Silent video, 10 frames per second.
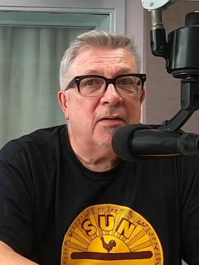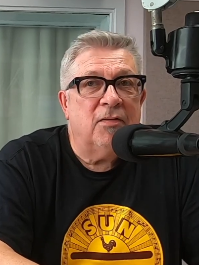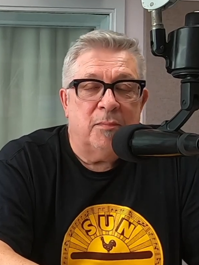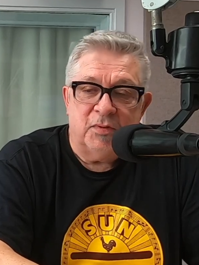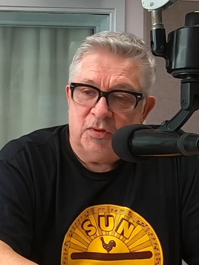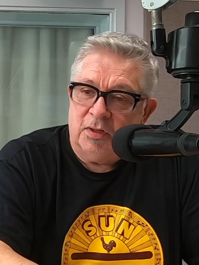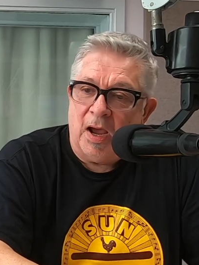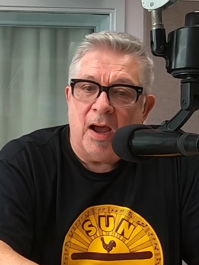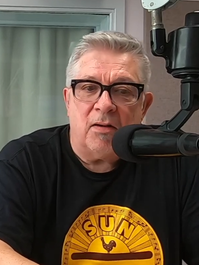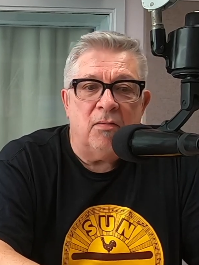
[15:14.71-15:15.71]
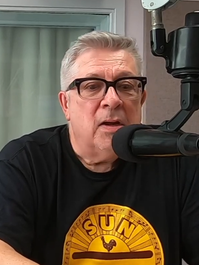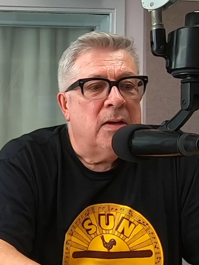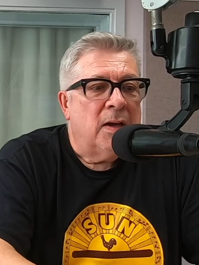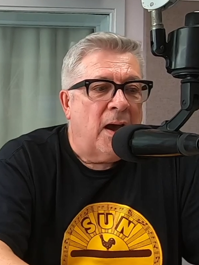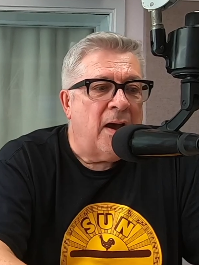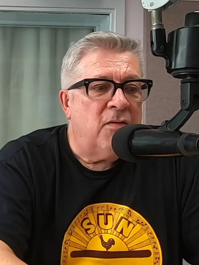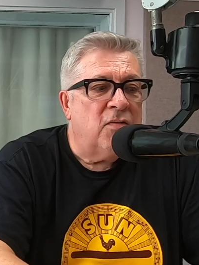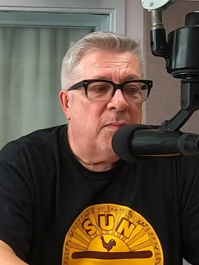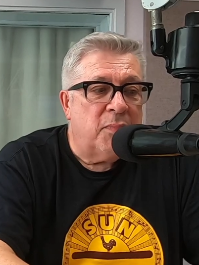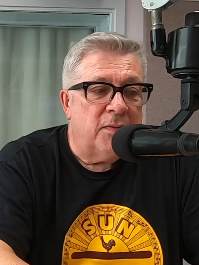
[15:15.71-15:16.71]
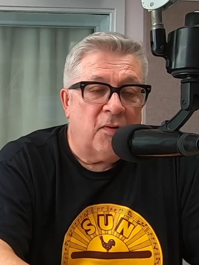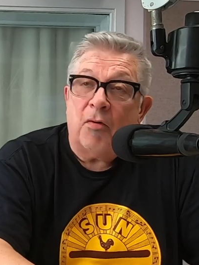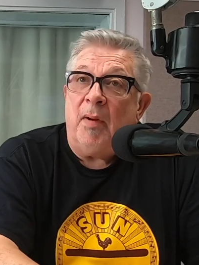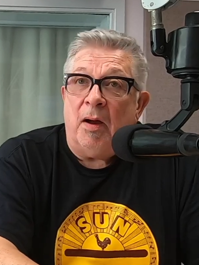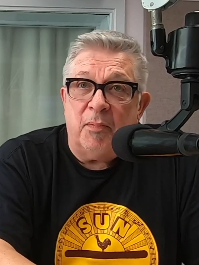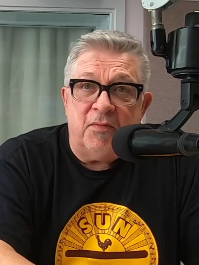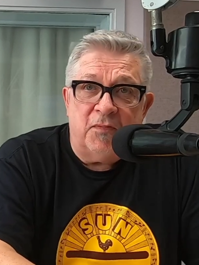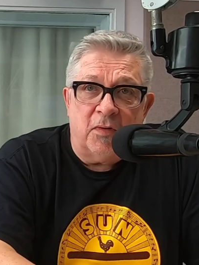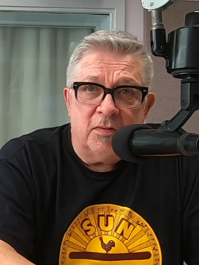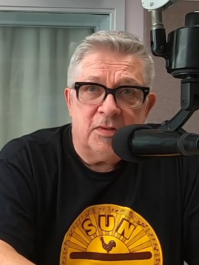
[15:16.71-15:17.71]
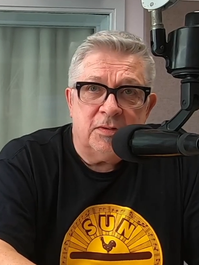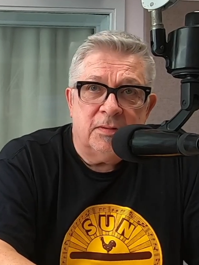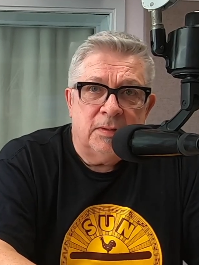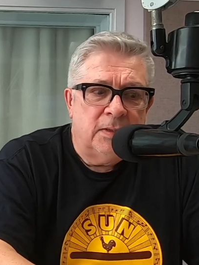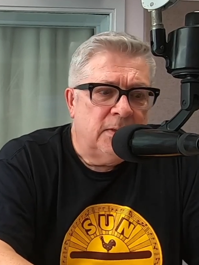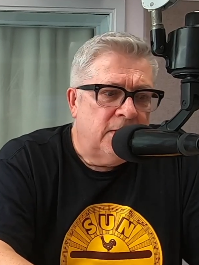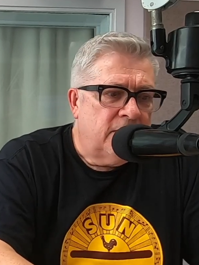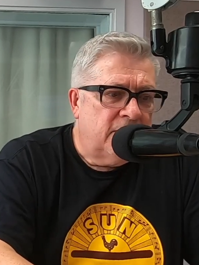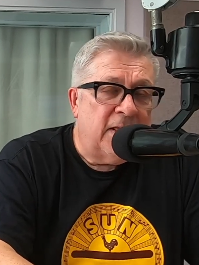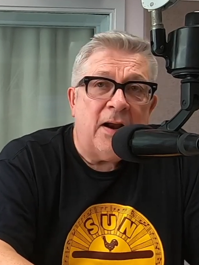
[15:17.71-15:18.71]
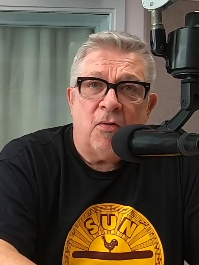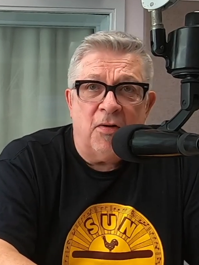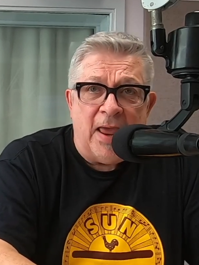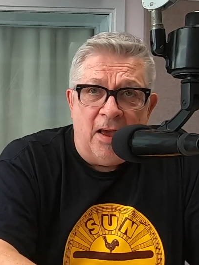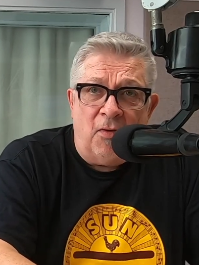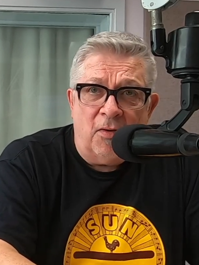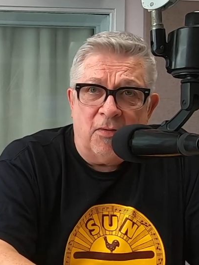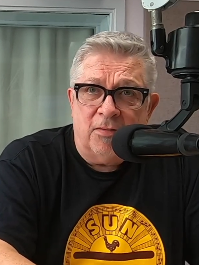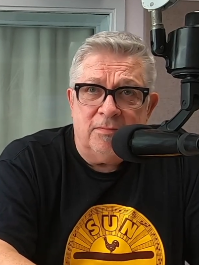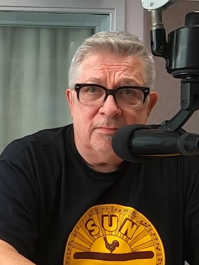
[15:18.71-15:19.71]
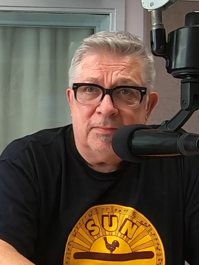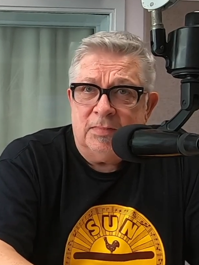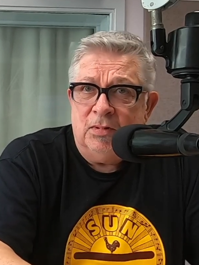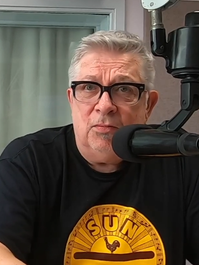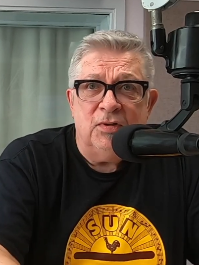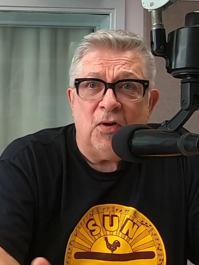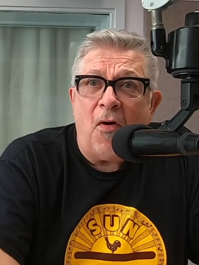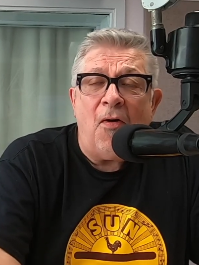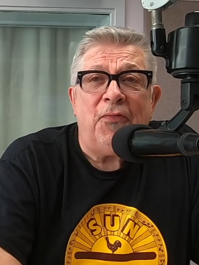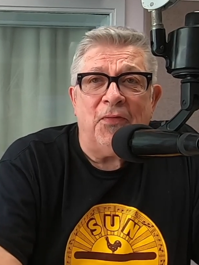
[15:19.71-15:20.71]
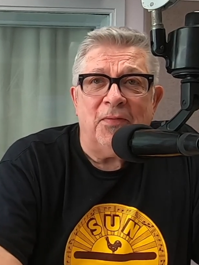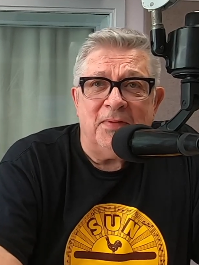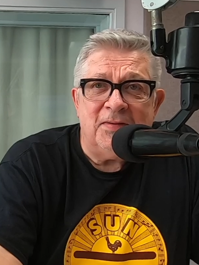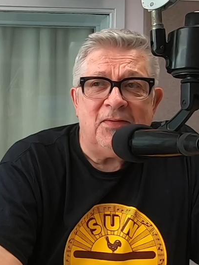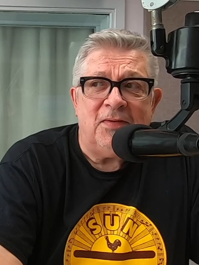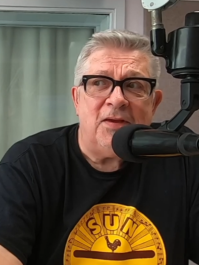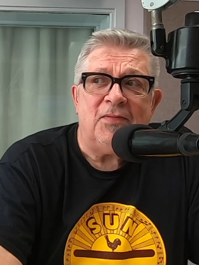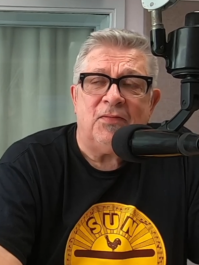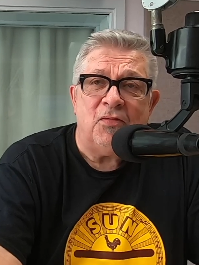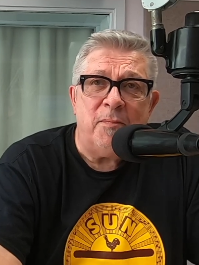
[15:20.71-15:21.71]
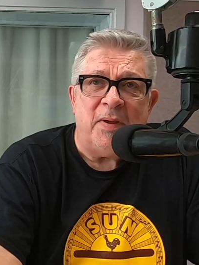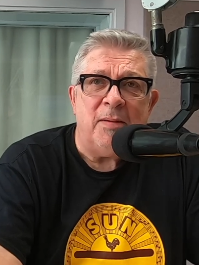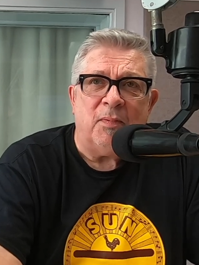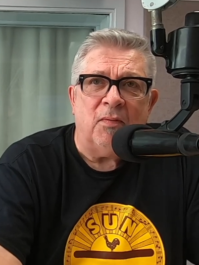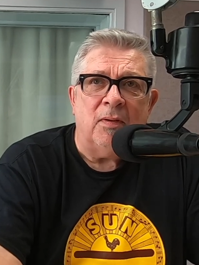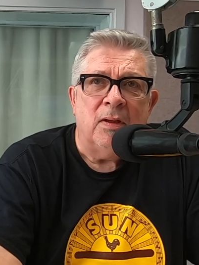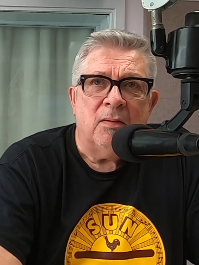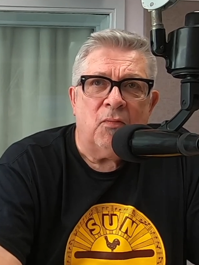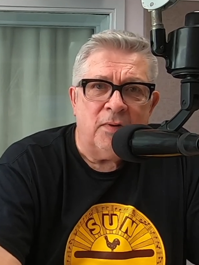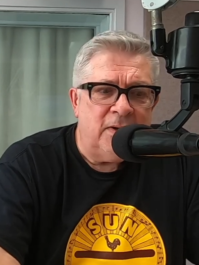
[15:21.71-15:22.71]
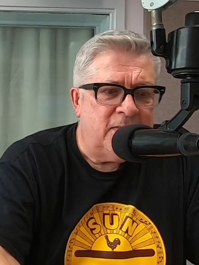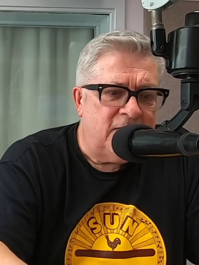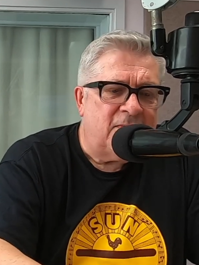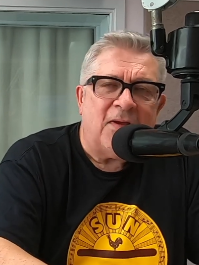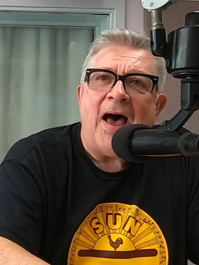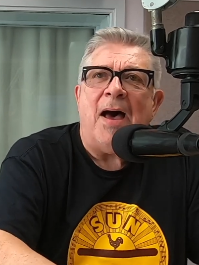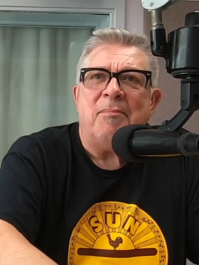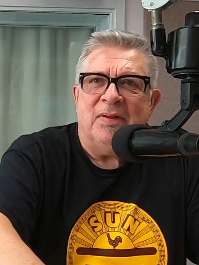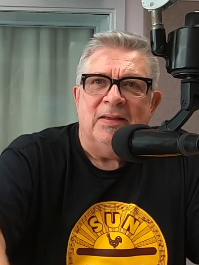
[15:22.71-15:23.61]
I grew up with Chicago. I grew up with Herb Alpert first. Then I heard Al Hurt, who was also these two people were in the top